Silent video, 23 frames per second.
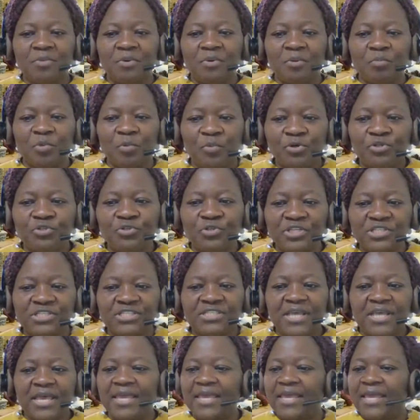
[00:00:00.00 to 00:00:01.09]
Momodo is
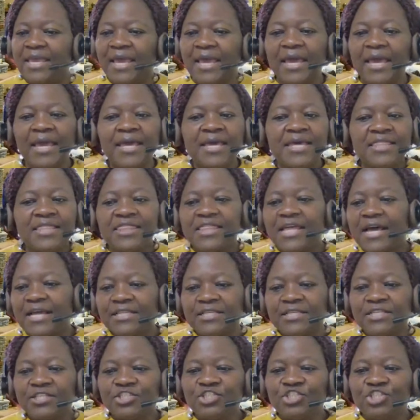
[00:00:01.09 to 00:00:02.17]
saying here,
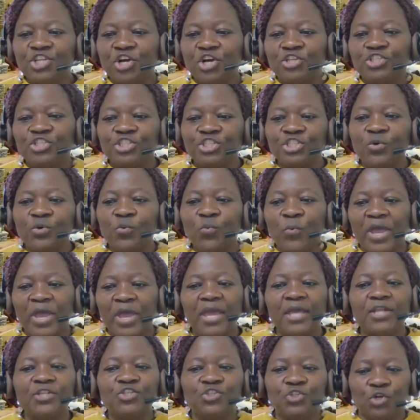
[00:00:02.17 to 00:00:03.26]
that is just the
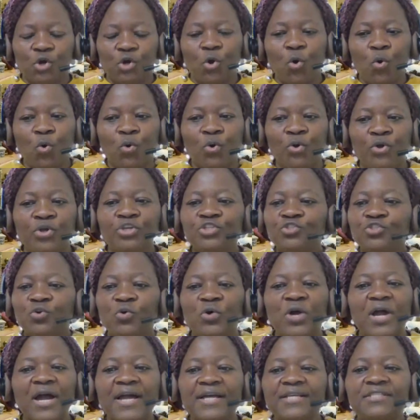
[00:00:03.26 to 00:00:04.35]
way to go. So
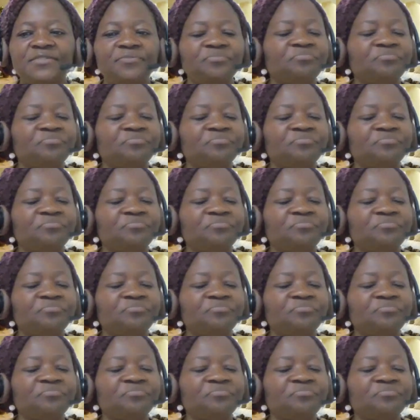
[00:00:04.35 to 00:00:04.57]
guys,